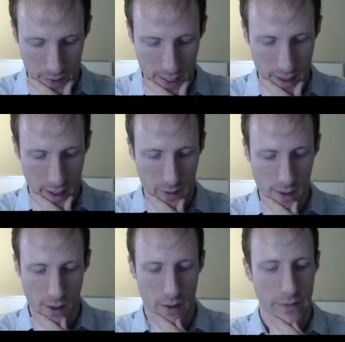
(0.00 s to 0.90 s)
we said that it
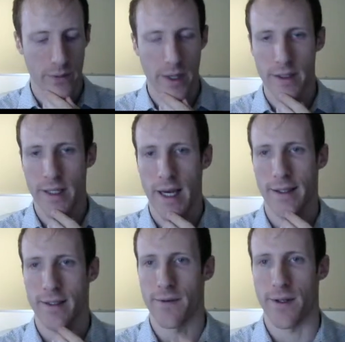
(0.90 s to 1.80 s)
was O of 1 to
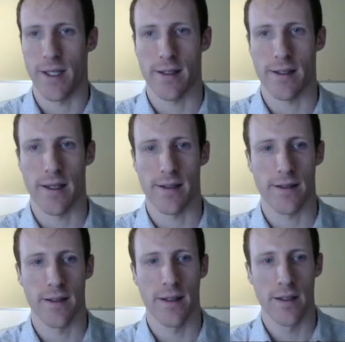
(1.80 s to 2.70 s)
access a vertex
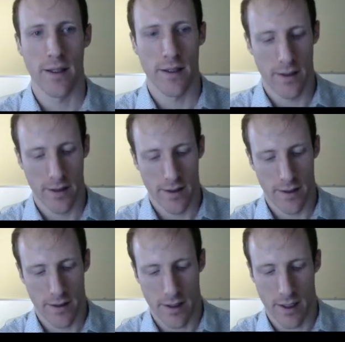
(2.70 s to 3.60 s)
list.
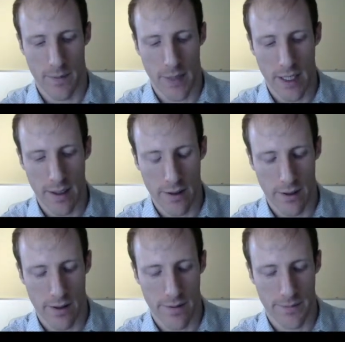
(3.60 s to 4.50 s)

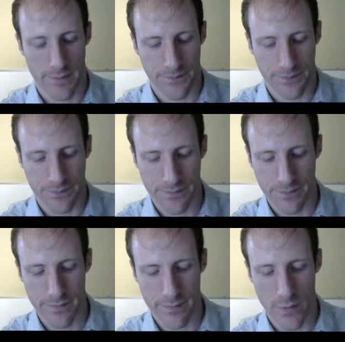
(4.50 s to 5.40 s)
Here,
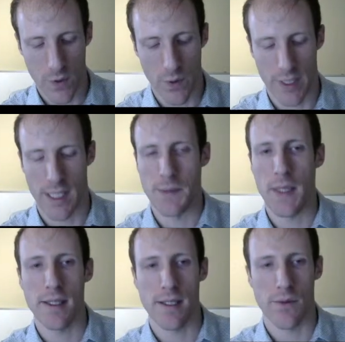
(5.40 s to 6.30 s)
what this
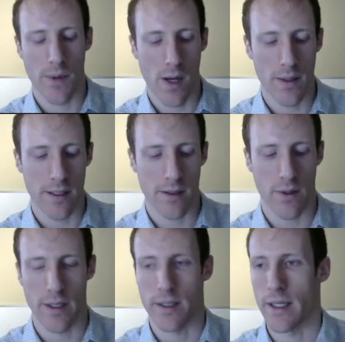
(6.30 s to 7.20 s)
means is we're probably just
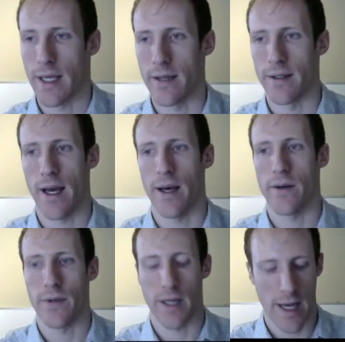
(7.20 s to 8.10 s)
going to, again,
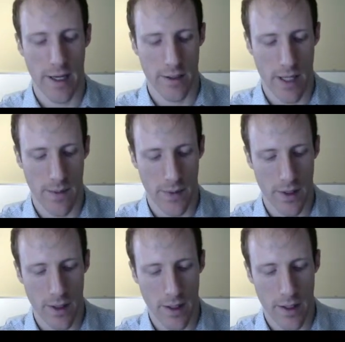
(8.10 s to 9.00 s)
have a hash map
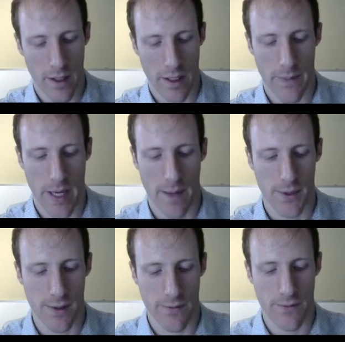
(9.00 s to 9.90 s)
that
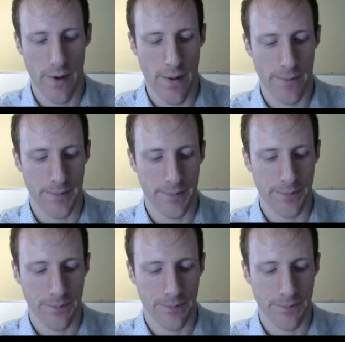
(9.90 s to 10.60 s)
maps from